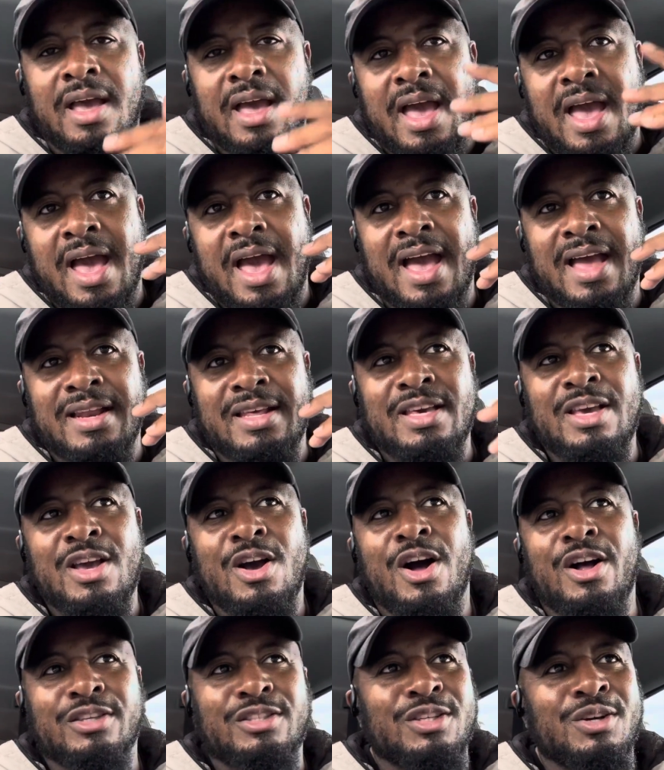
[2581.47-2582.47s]
And he
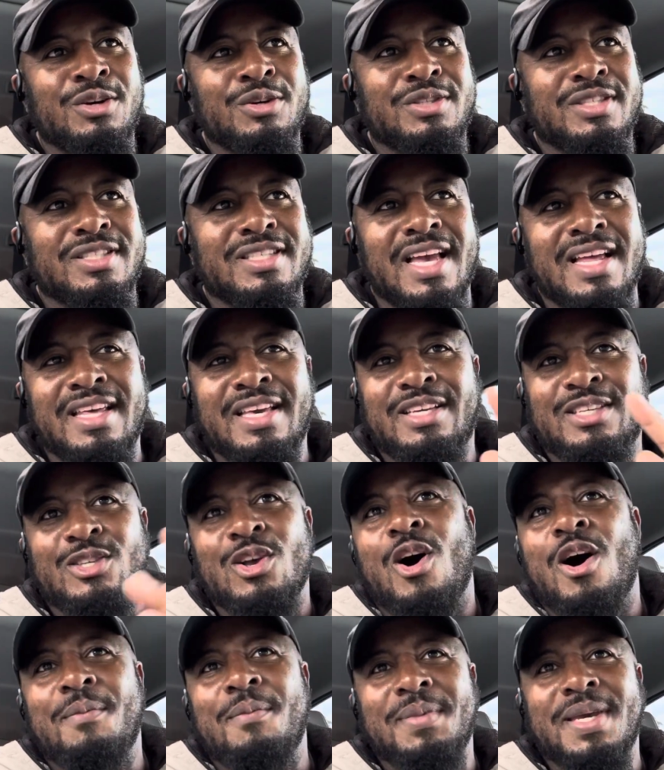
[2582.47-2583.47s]
also said he
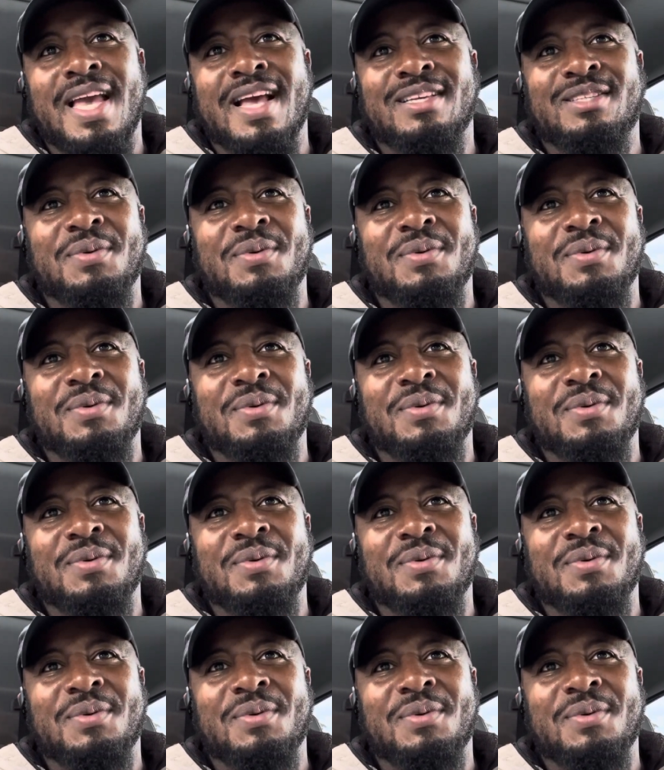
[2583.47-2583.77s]
saw me as